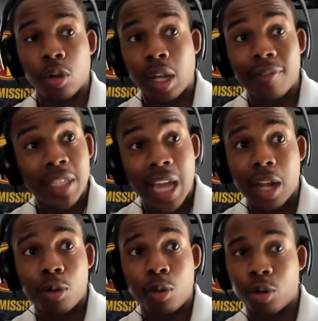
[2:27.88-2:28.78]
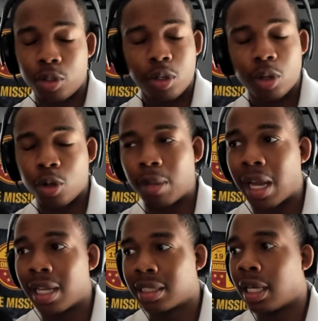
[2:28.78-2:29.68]
left tackle or, you know, your
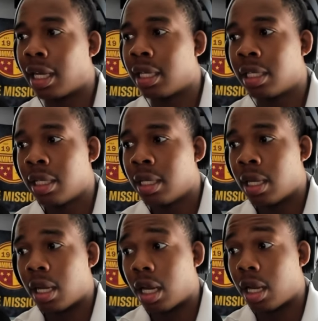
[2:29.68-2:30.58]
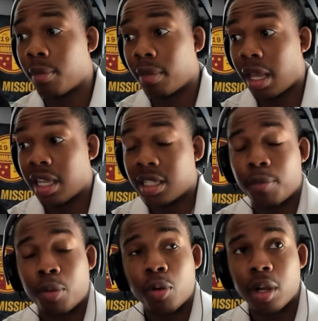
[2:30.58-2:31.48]
blind side is
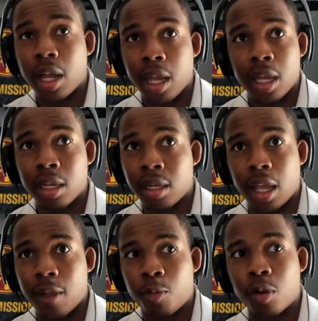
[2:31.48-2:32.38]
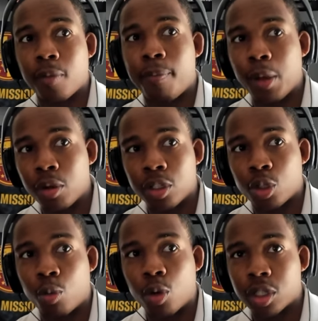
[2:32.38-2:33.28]
important. And if we're building
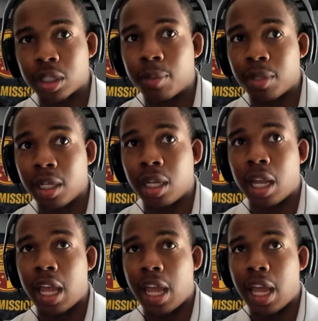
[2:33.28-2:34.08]
towards something,